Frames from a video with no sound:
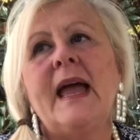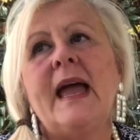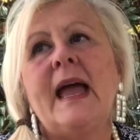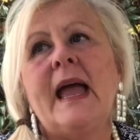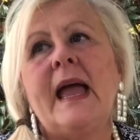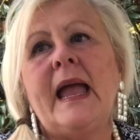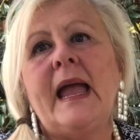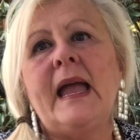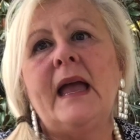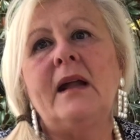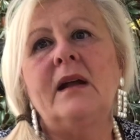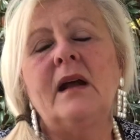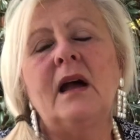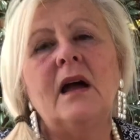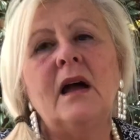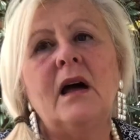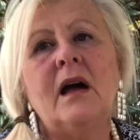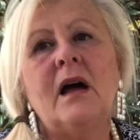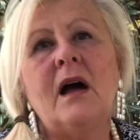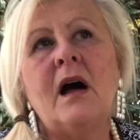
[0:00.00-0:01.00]
and
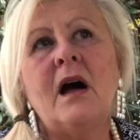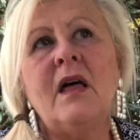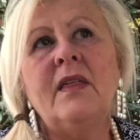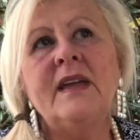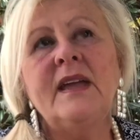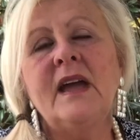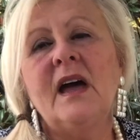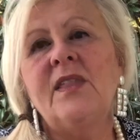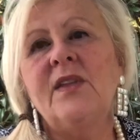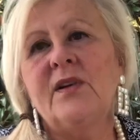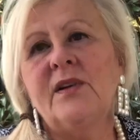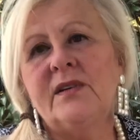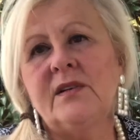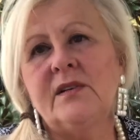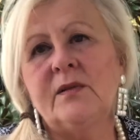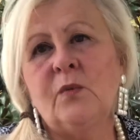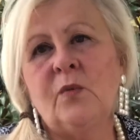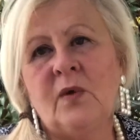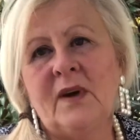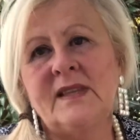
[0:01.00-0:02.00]
all the other
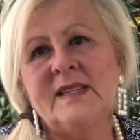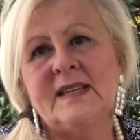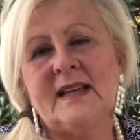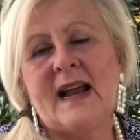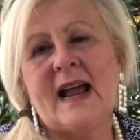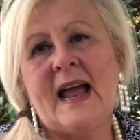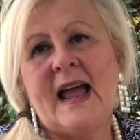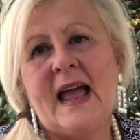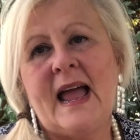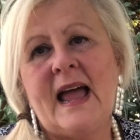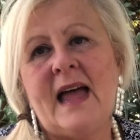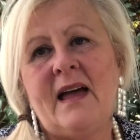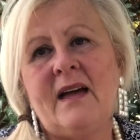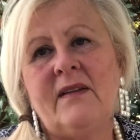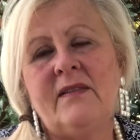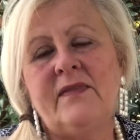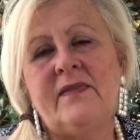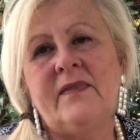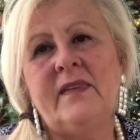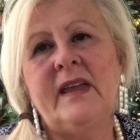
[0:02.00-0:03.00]
ones that I
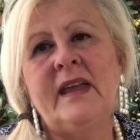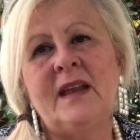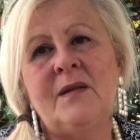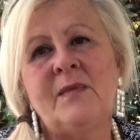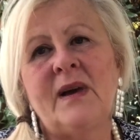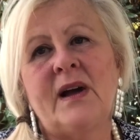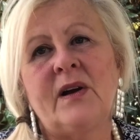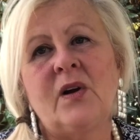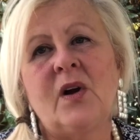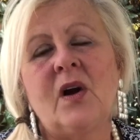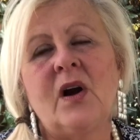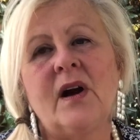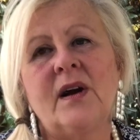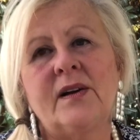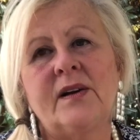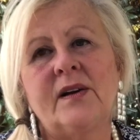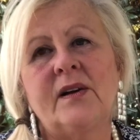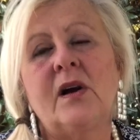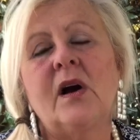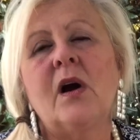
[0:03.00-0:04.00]
have in my
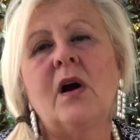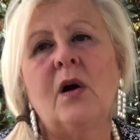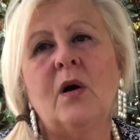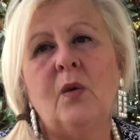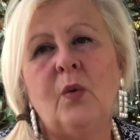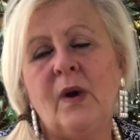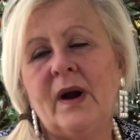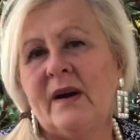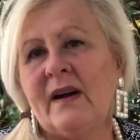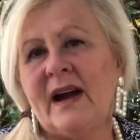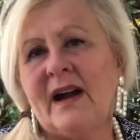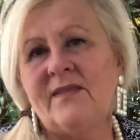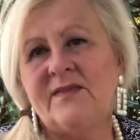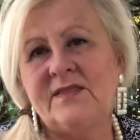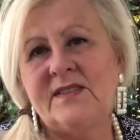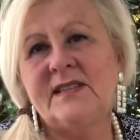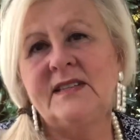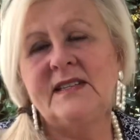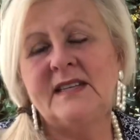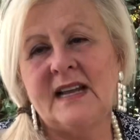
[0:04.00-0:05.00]
garden are where I've
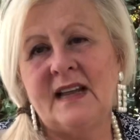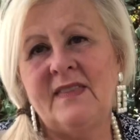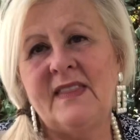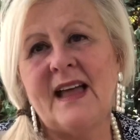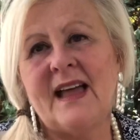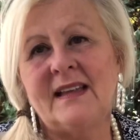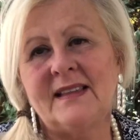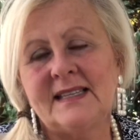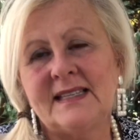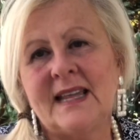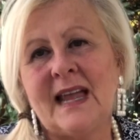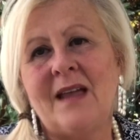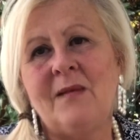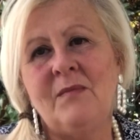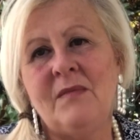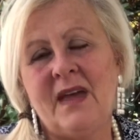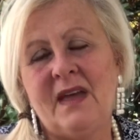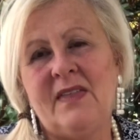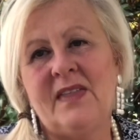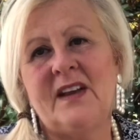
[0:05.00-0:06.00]
done that same
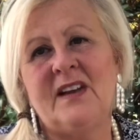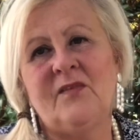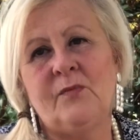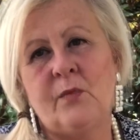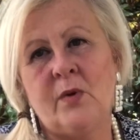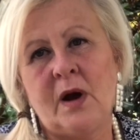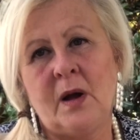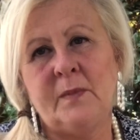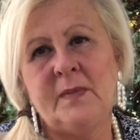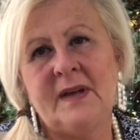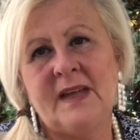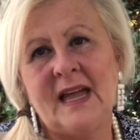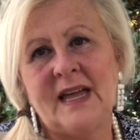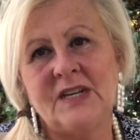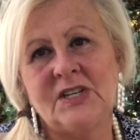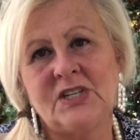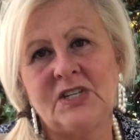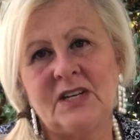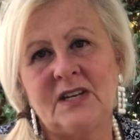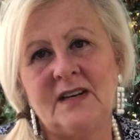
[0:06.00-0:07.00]
method of
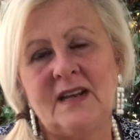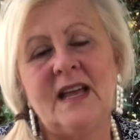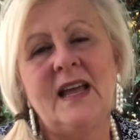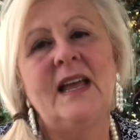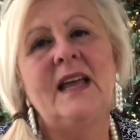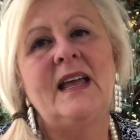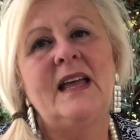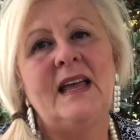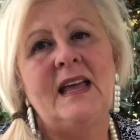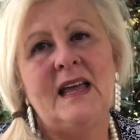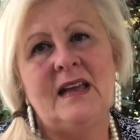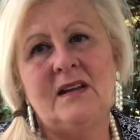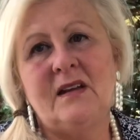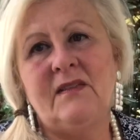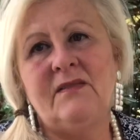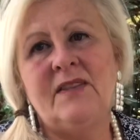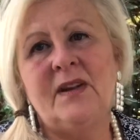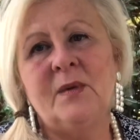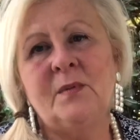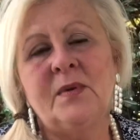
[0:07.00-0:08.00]
propagation. In
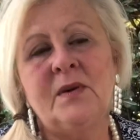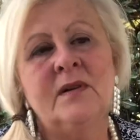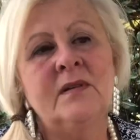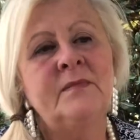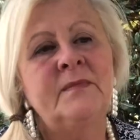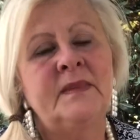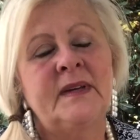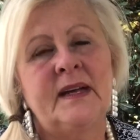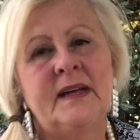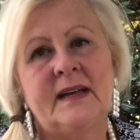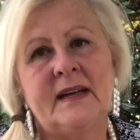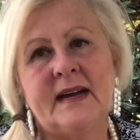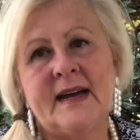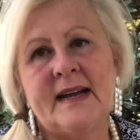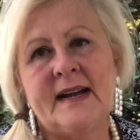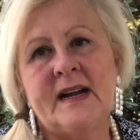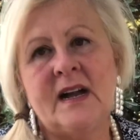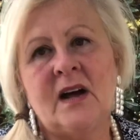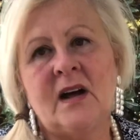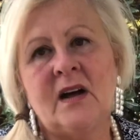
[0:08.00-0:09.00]
November,
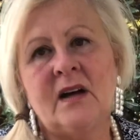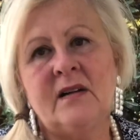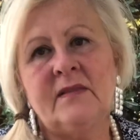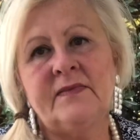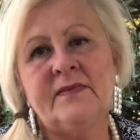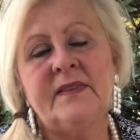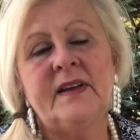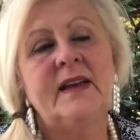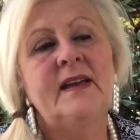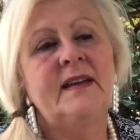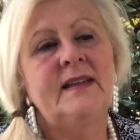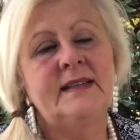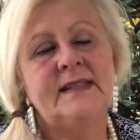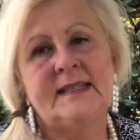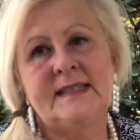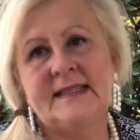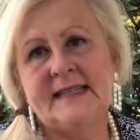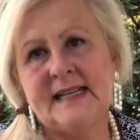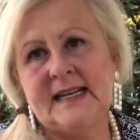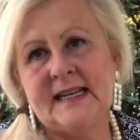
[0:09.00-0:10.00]
cut it off,
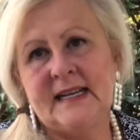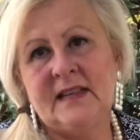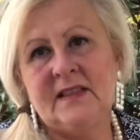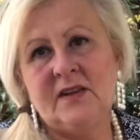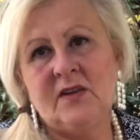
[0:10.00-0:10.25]
stick it in the